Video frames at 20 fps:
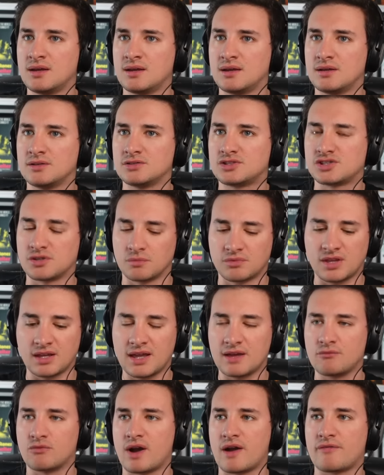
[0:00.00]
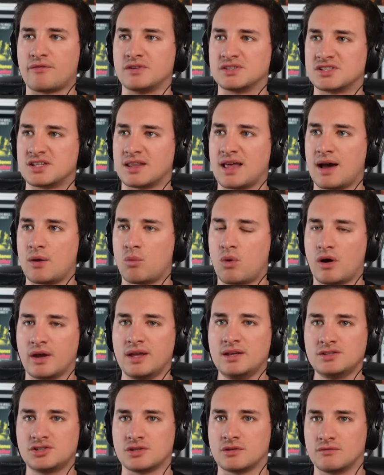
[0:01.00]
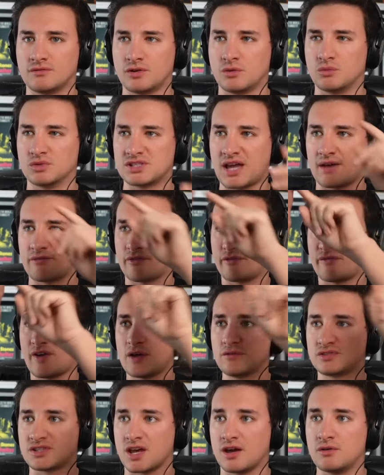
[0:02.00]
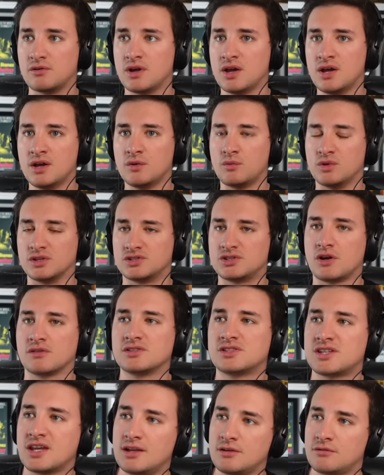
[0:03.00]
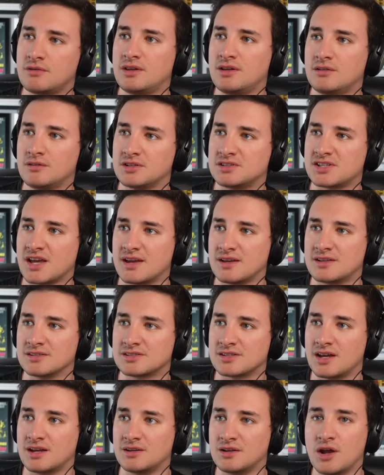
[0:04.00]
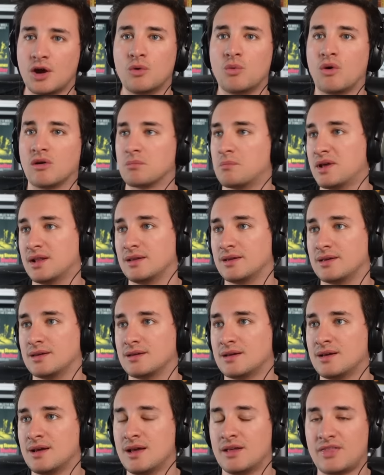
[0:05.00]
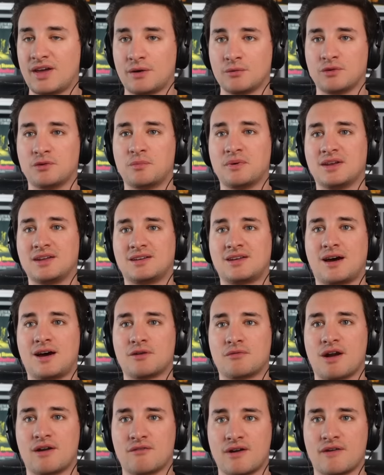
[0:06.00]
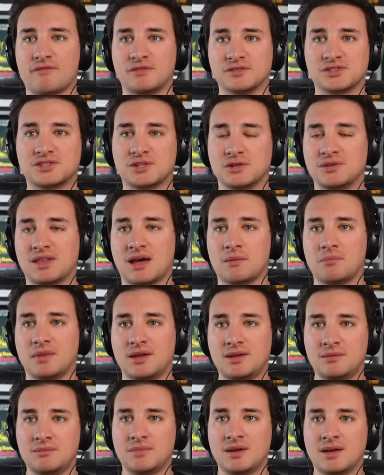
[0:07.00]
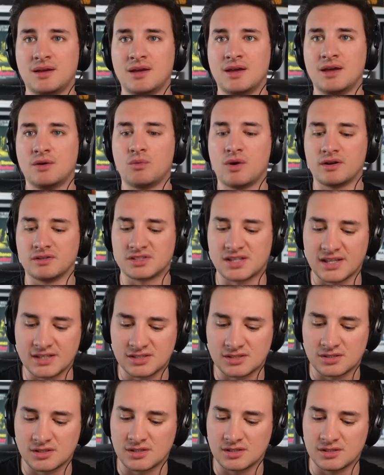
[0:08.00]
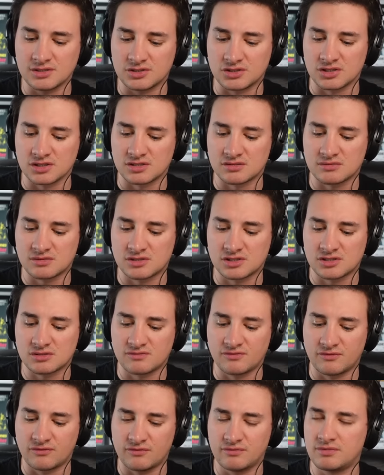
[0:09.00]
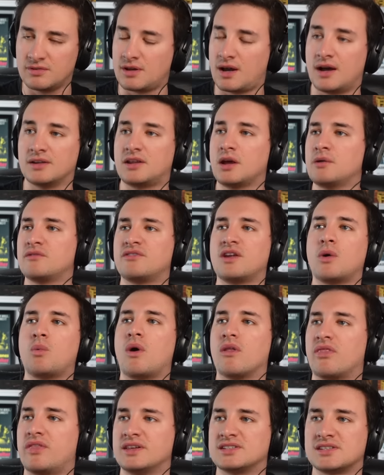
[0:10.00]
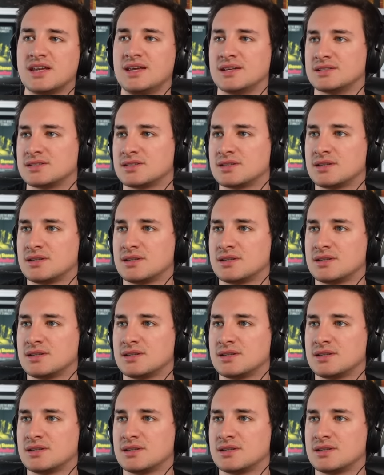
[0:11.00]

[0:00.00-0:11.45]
something in reference to that, what he should have done was have a photo with John Cena and The Undertaker saying no 1 million. That would have been a direct reference to that meme. Whereas this is just, I don't even know what this is,